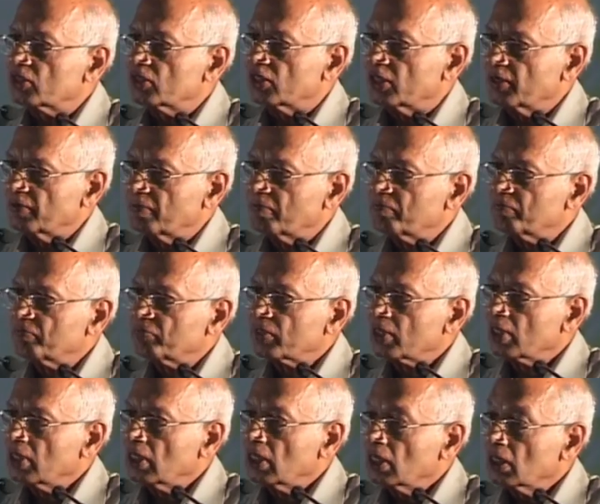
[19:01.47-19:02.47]
mercury.
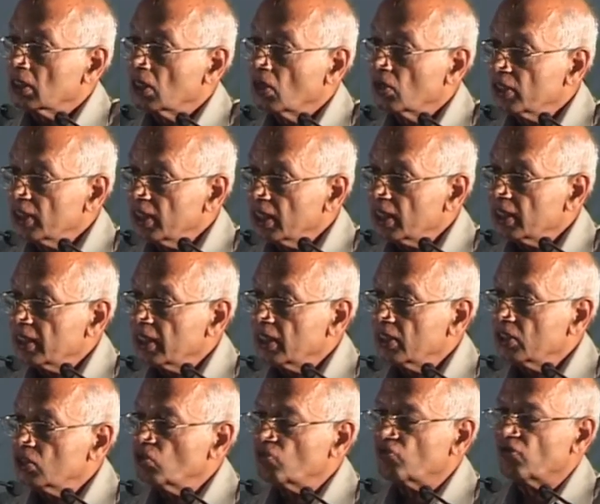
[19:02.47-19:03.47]
Now here
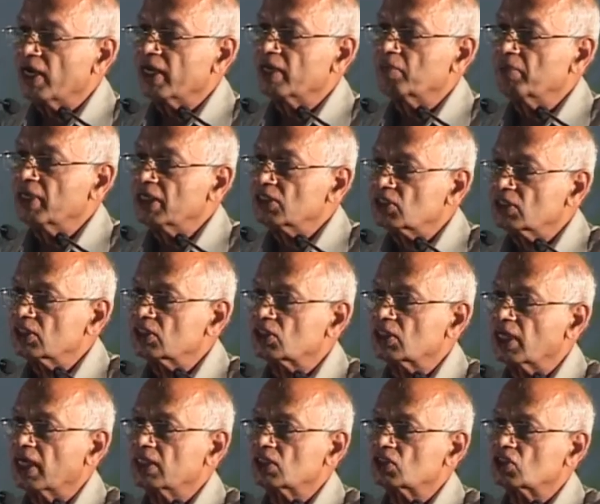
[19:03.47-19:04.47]
again you find basic
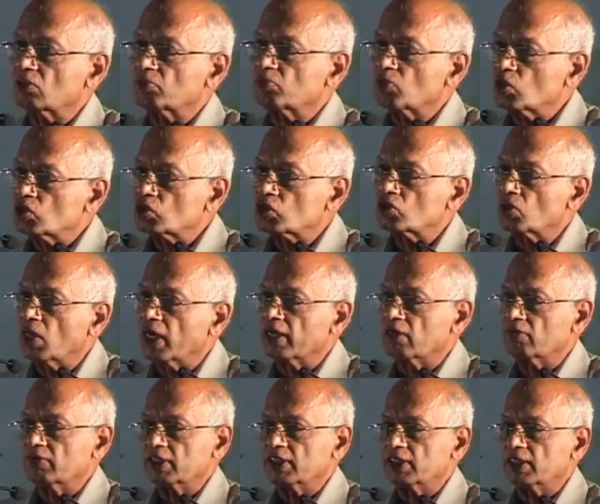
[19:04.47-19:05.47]
science approach to
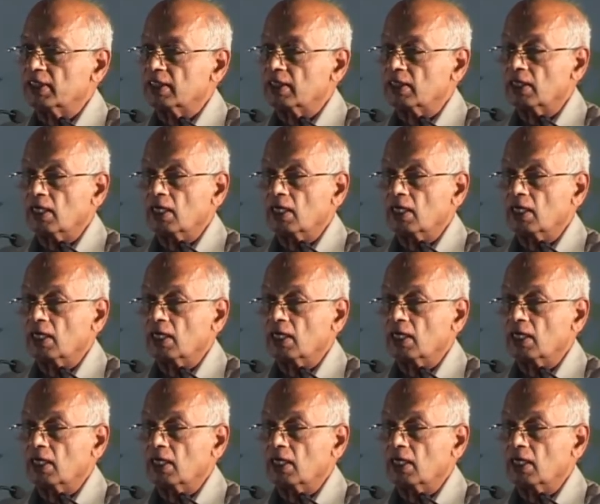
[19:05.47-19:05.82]
Ayurveda.